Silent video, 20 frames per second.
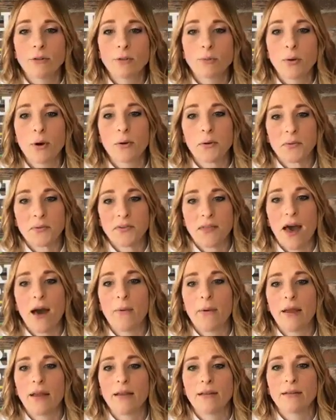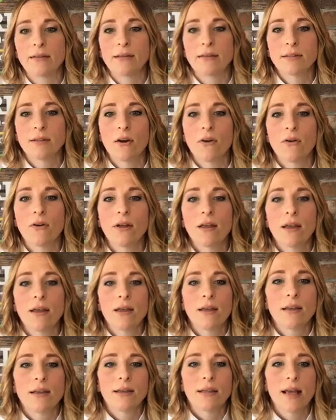produce that way. So
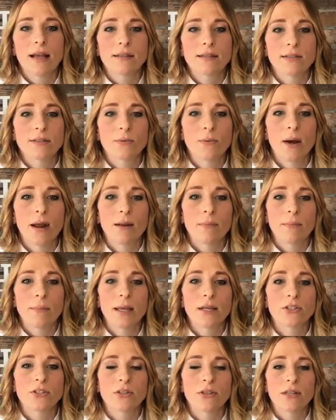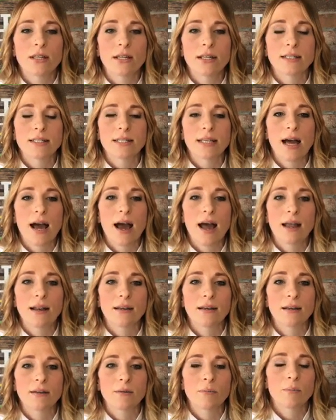yes, you want to make sure that it's got
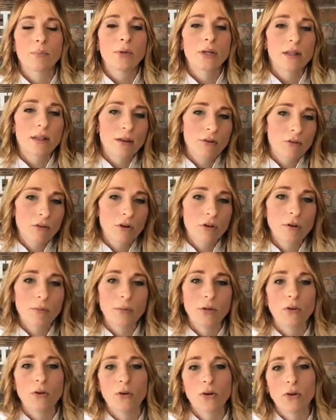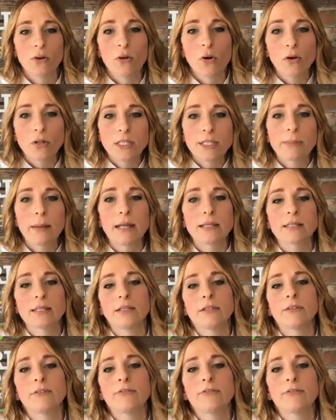breathing room, your cold spots in your